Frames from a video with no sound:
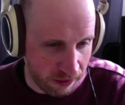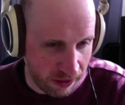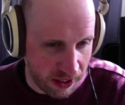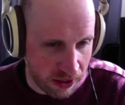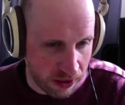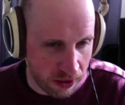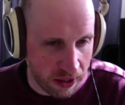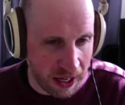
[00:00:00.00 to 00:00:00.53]
If I
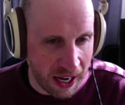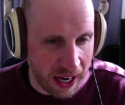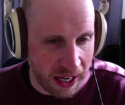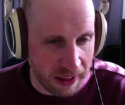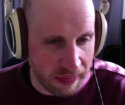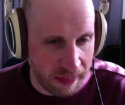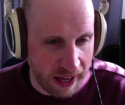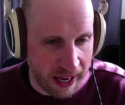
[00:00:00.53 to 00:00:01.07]
turn
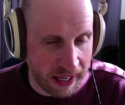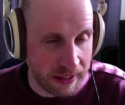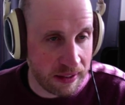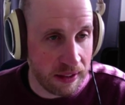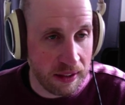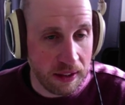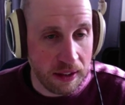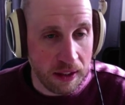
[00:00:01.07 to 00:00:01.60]
on that
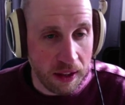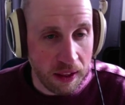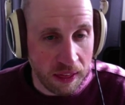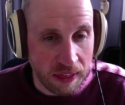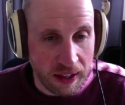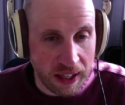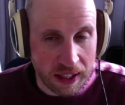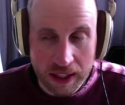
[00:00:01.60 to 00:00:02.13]

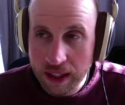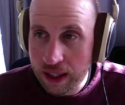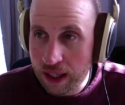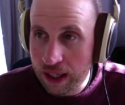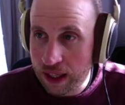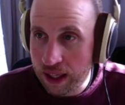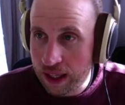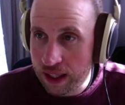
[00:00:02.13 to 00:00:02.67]
thing
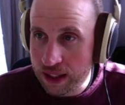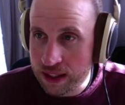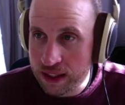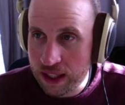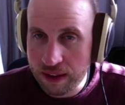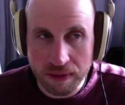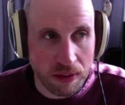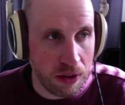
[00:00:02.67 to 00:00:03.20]
and I
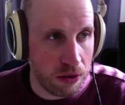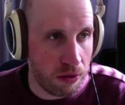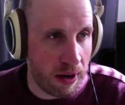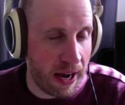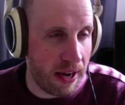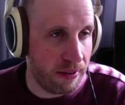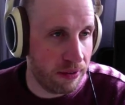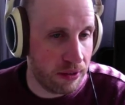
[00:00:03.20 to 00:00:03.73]
save the
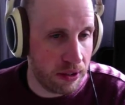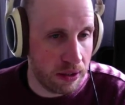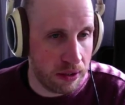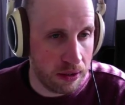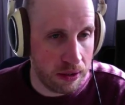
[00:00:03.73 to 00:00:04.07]
draft,